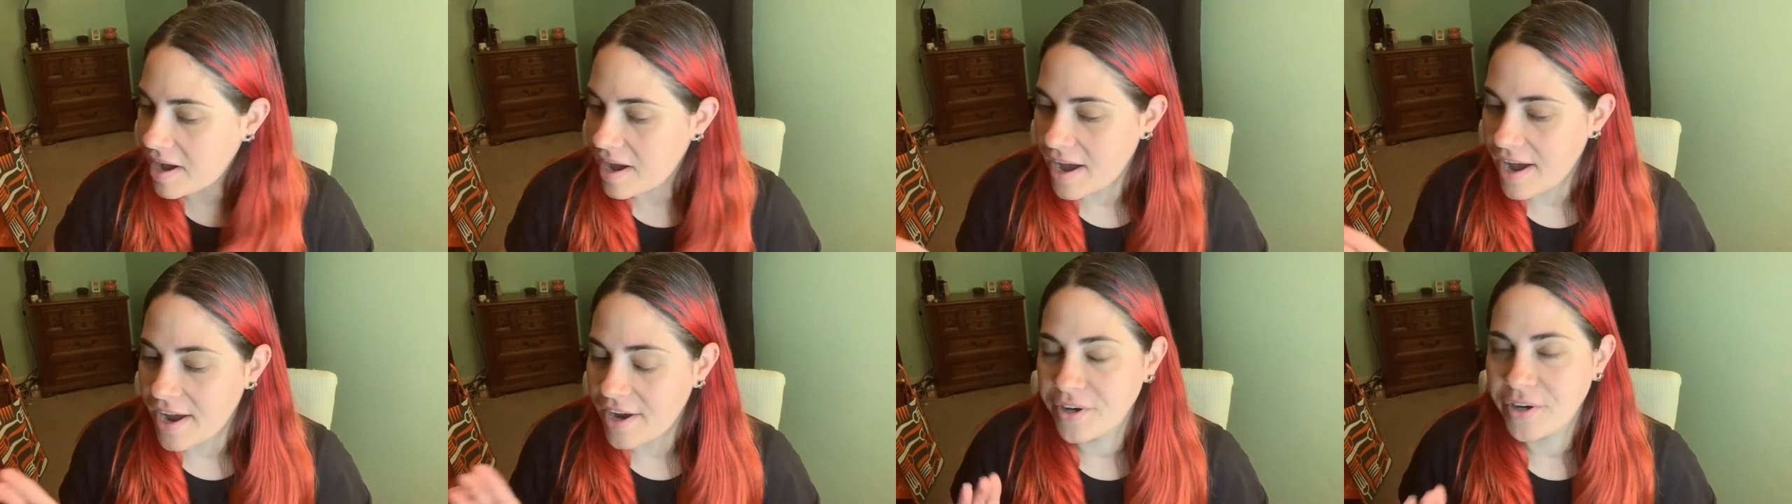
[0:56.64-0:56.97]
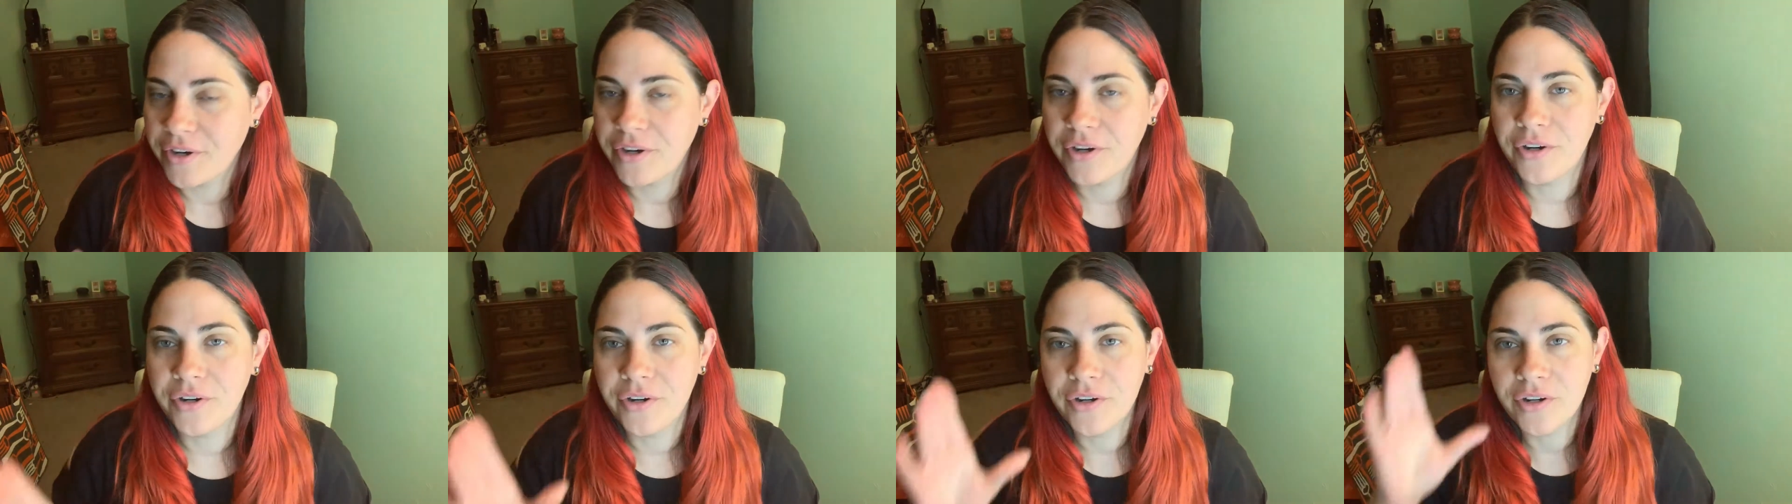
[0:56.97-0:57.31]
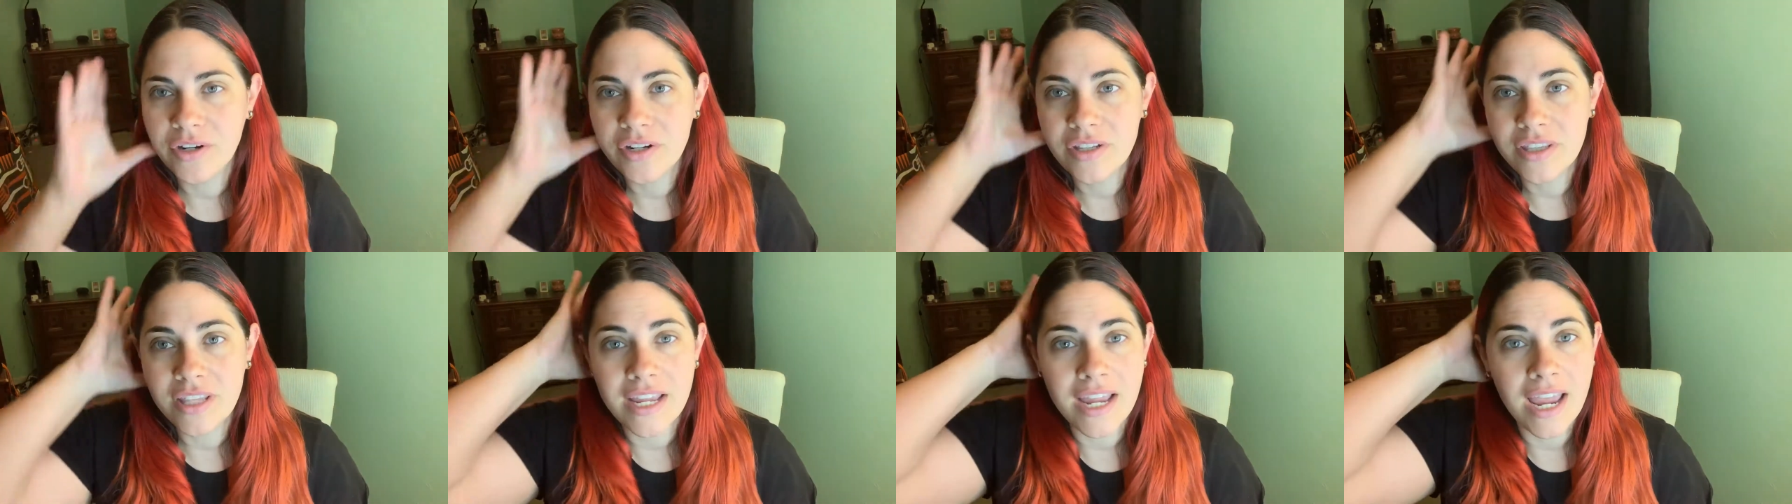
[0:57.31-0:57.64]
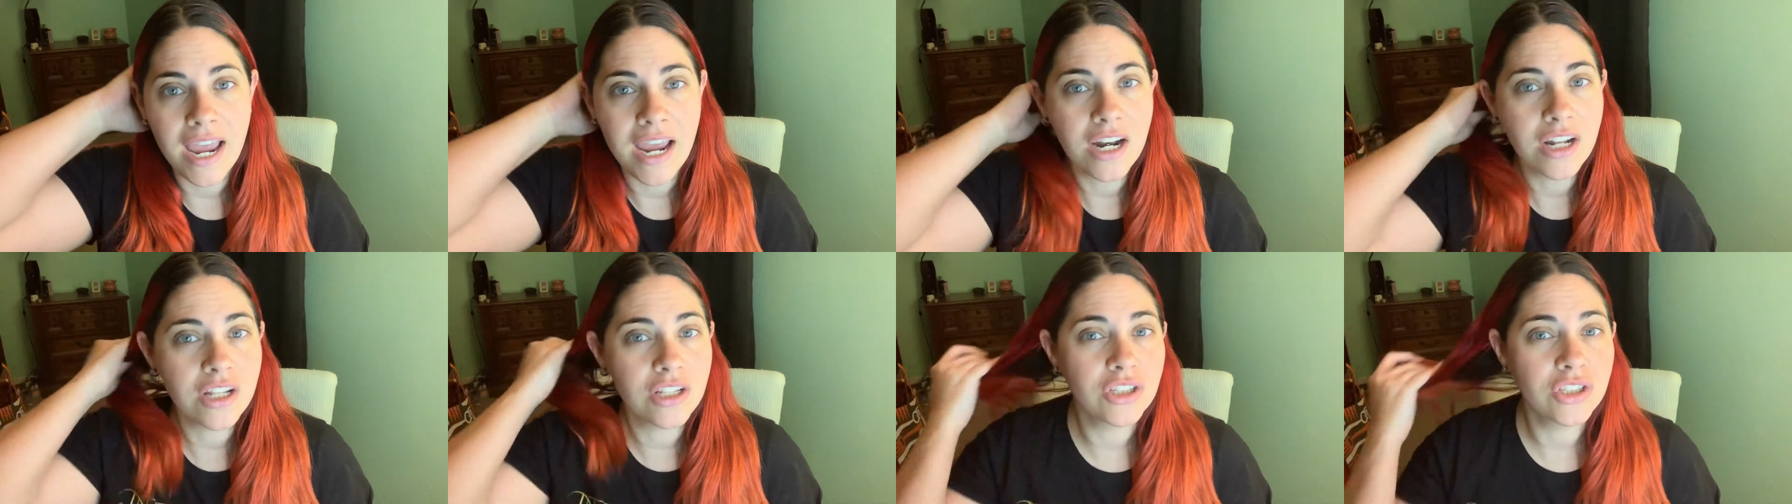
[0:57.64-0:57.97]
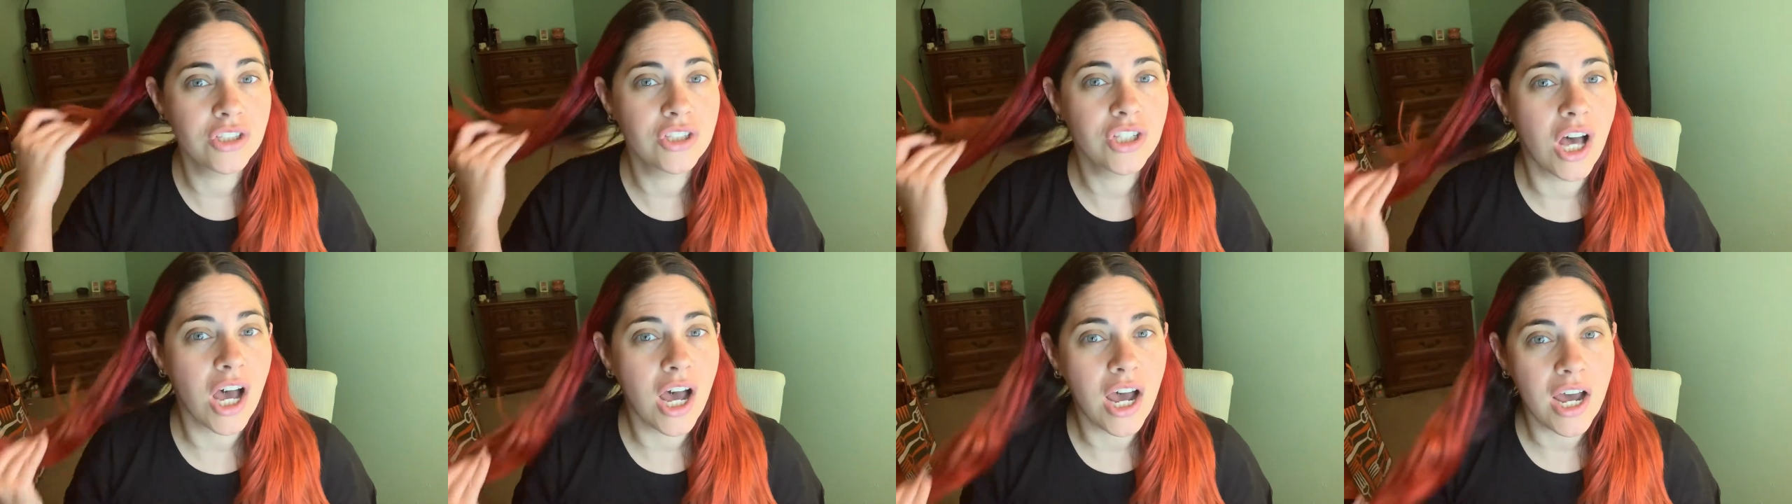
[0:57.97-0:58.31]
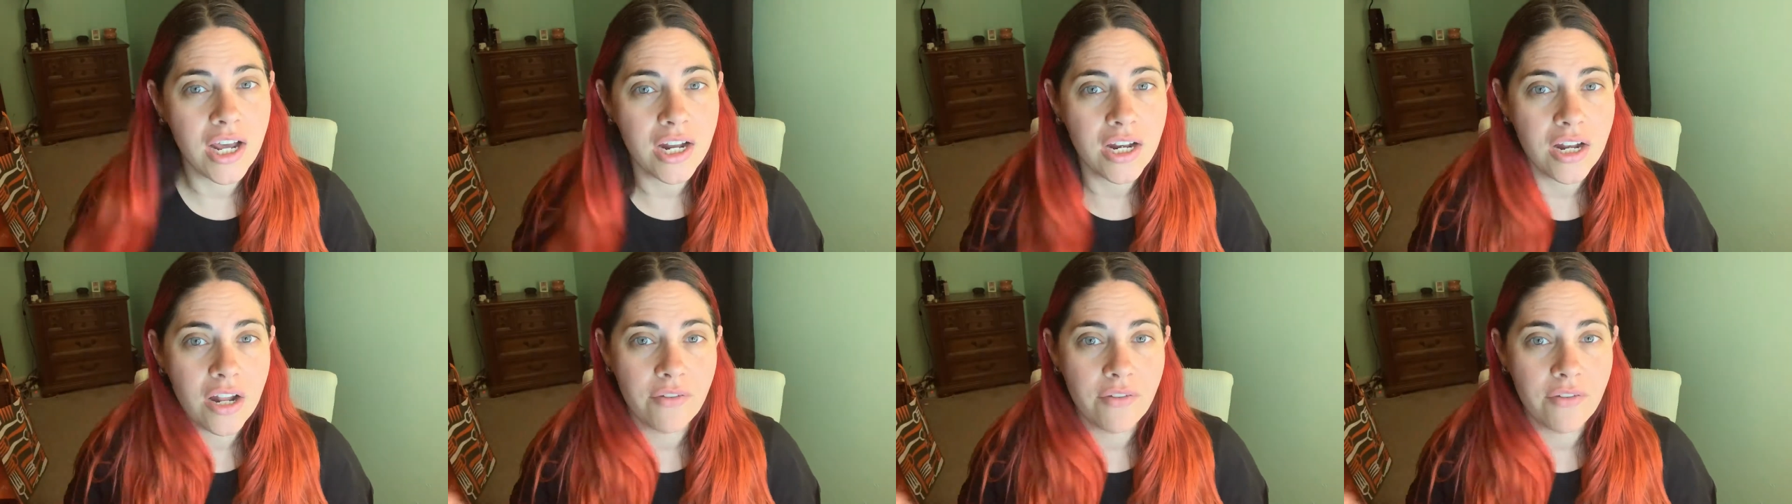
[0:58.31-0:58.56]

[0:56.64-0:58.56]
heard they had a lot